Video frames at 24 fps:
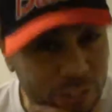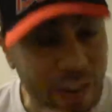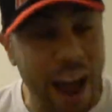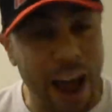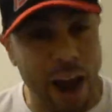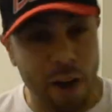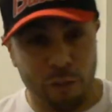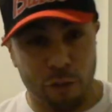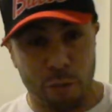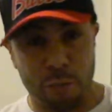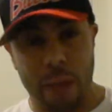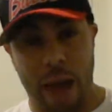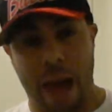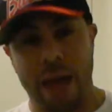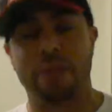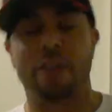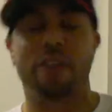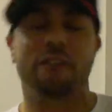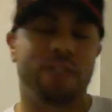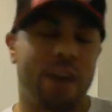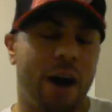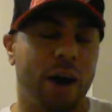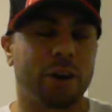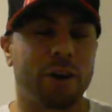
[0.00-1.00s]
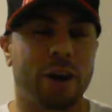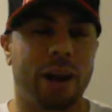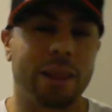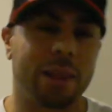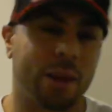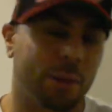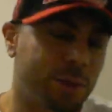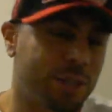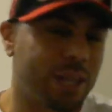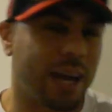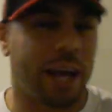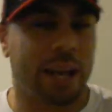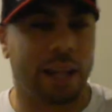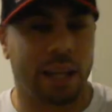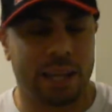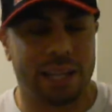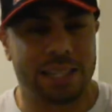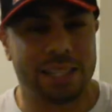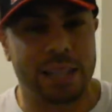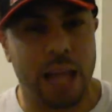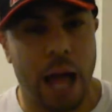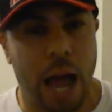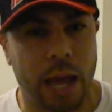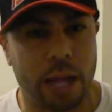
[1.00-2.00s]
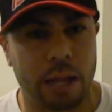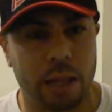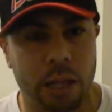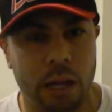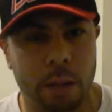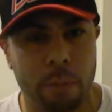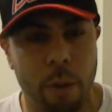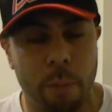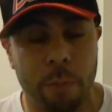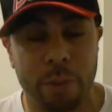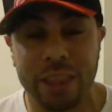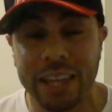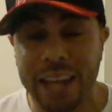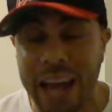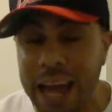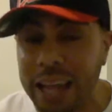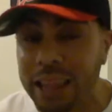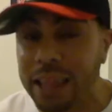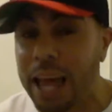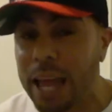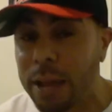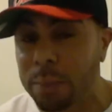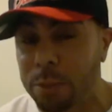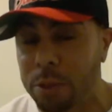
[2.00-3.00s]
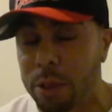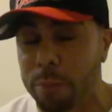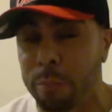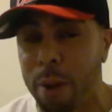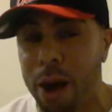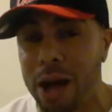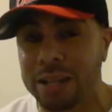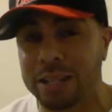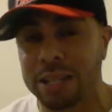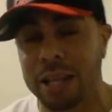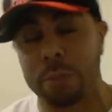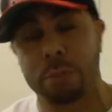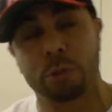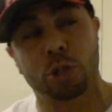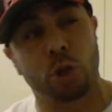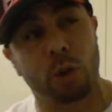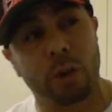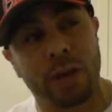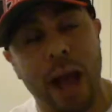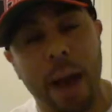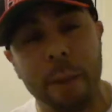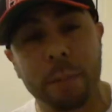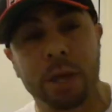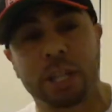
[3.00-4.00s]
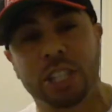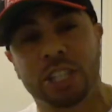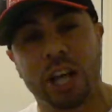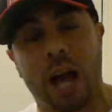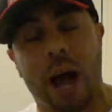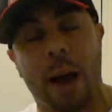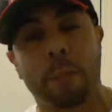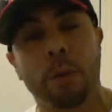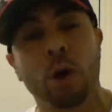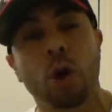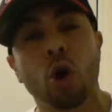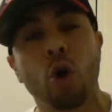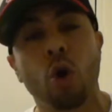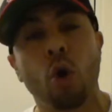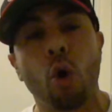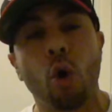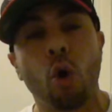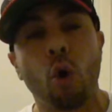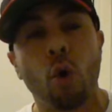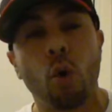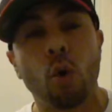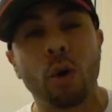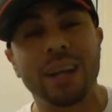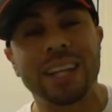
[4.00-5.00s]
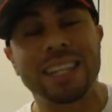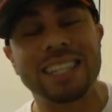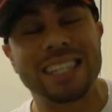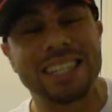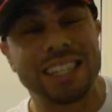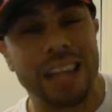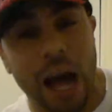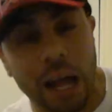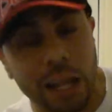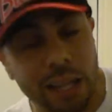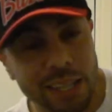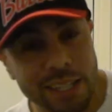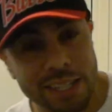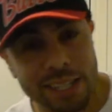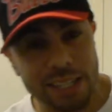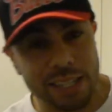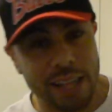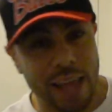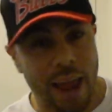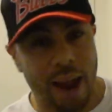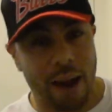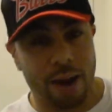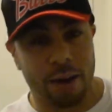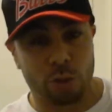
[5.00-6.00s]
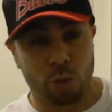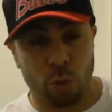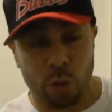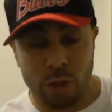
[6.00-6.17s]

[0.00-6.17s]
fired from that, and they found out that was kind of like slacking a little bit. But the guy liked me, the boss liked me, so he got me a job installing stairs